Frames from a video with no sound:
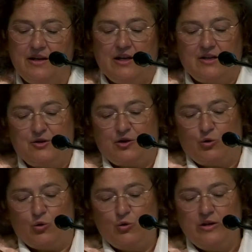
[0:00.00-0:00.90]

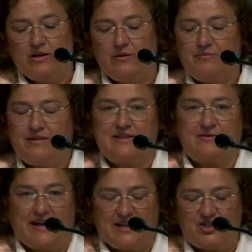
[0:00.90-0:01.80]
Obviously,
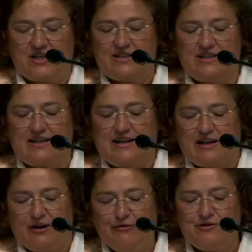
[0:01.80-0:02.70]
without forgetting about the
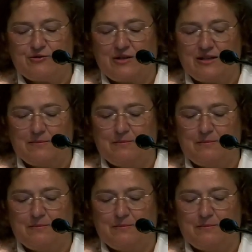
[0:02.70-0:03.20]
duality of